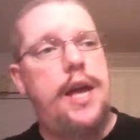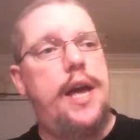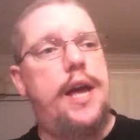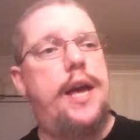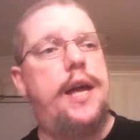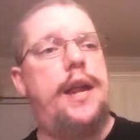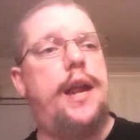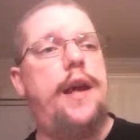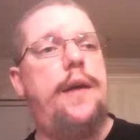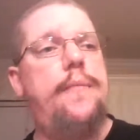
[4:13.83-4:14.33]

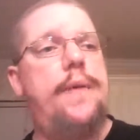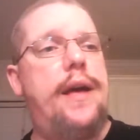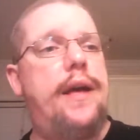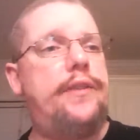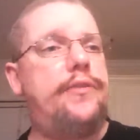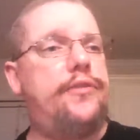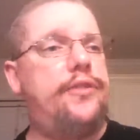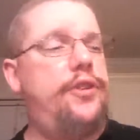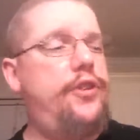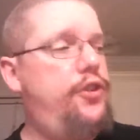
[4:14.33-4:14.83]
And I am
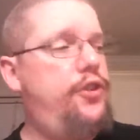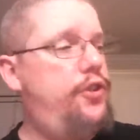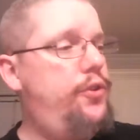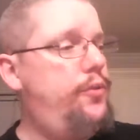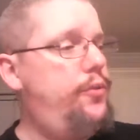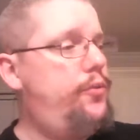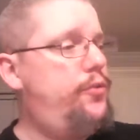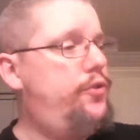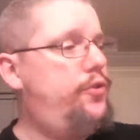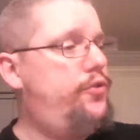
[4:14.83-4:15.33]
asking
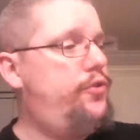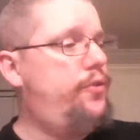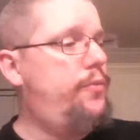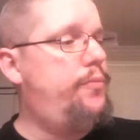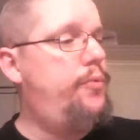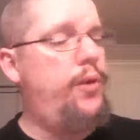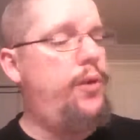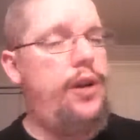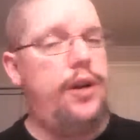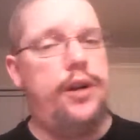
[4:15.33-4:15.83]
you to
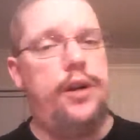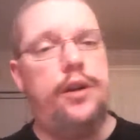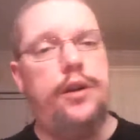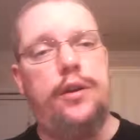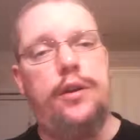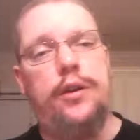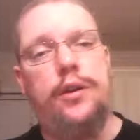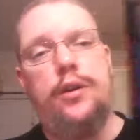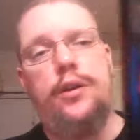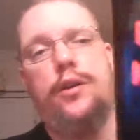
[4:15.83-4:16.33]
support
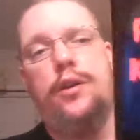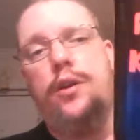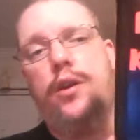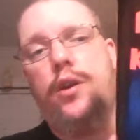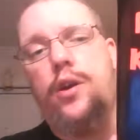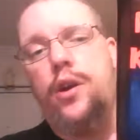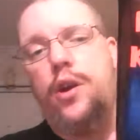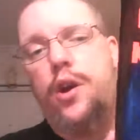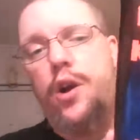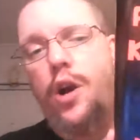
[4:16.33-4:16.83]

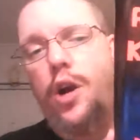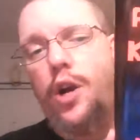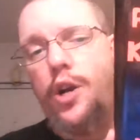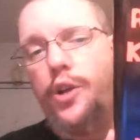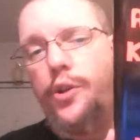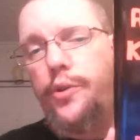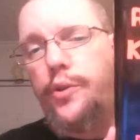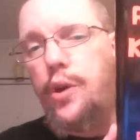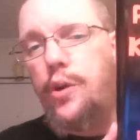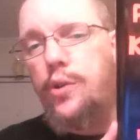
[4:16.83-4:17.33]
Are
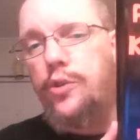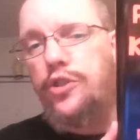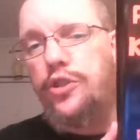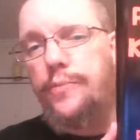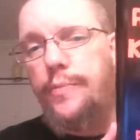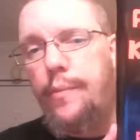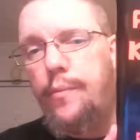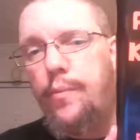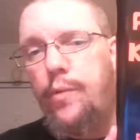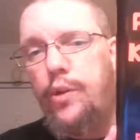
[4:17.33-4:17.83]
You Kosher?
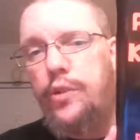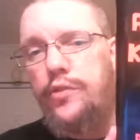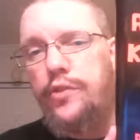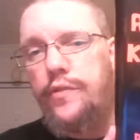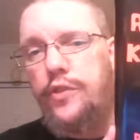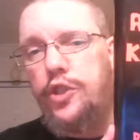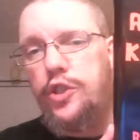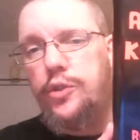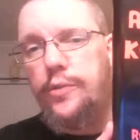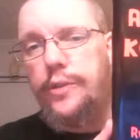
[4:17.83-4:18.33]
Memoirs
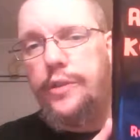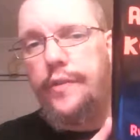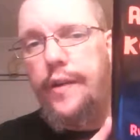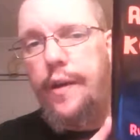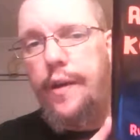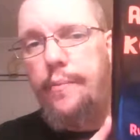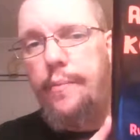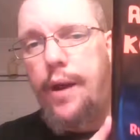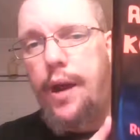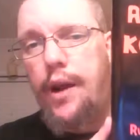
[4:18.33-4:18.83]
of a Jewish
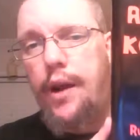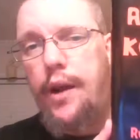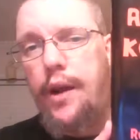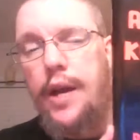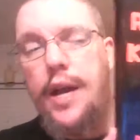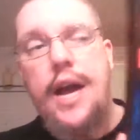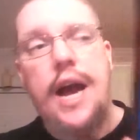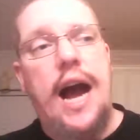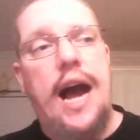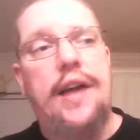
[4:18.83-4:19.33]
Vampire.
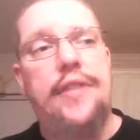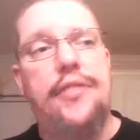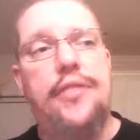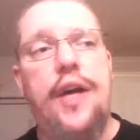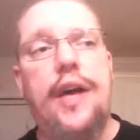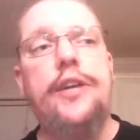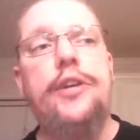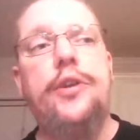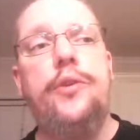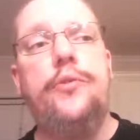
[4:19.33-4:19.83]
I
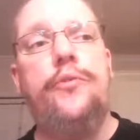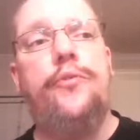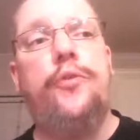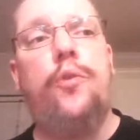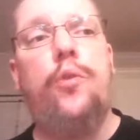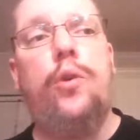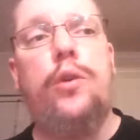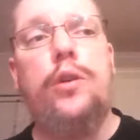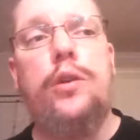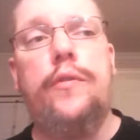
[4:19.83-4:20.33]
thank you
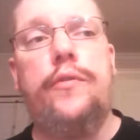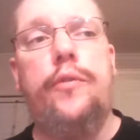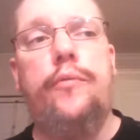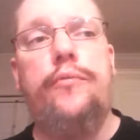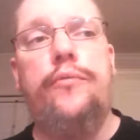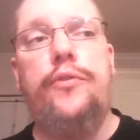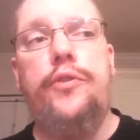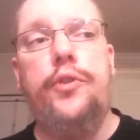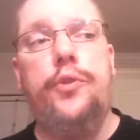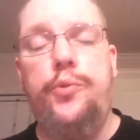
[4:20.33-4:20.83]
for all of the
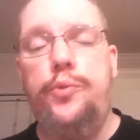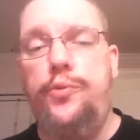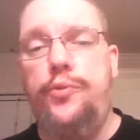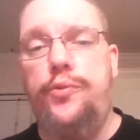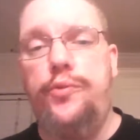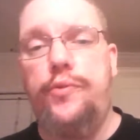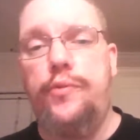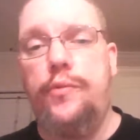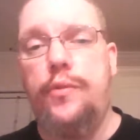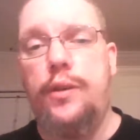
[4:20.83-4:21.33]

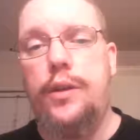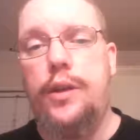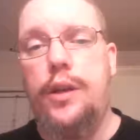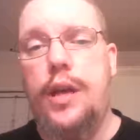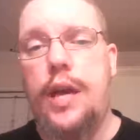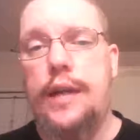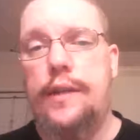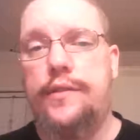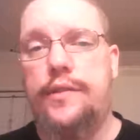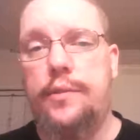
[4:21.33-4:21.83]
views
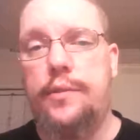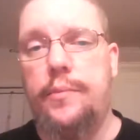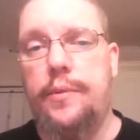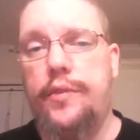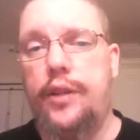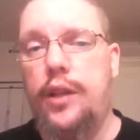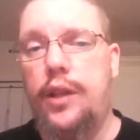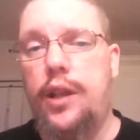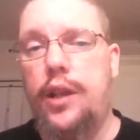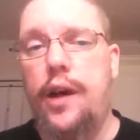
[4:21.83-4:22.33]
and some
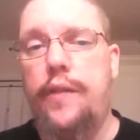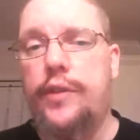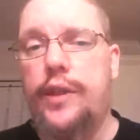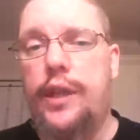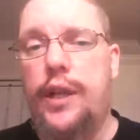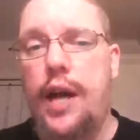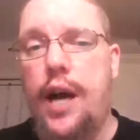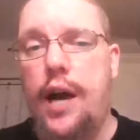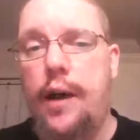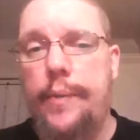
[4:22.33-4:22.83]
of the
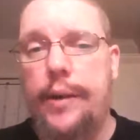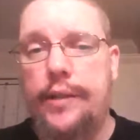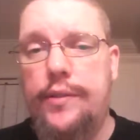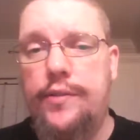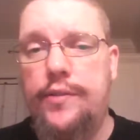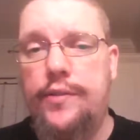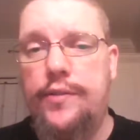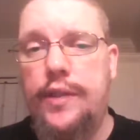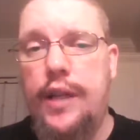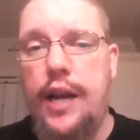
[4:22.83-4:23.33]
lovely
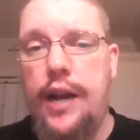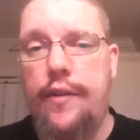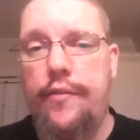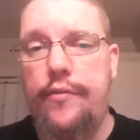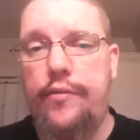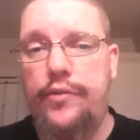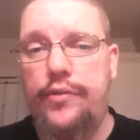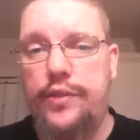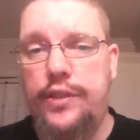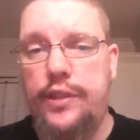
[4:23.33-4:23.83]
comments that
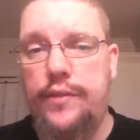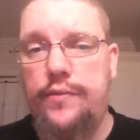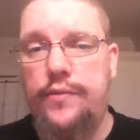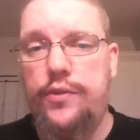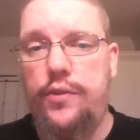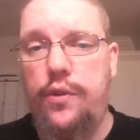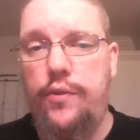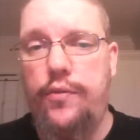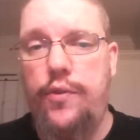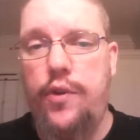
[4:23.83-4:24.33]
I've received
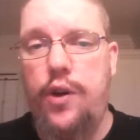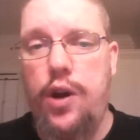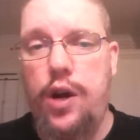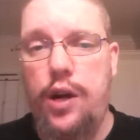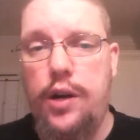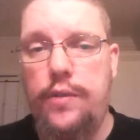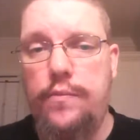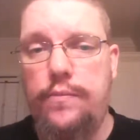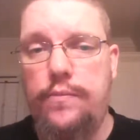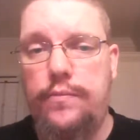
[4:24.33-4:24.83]
so
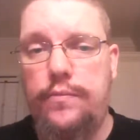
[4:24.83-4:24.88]
far.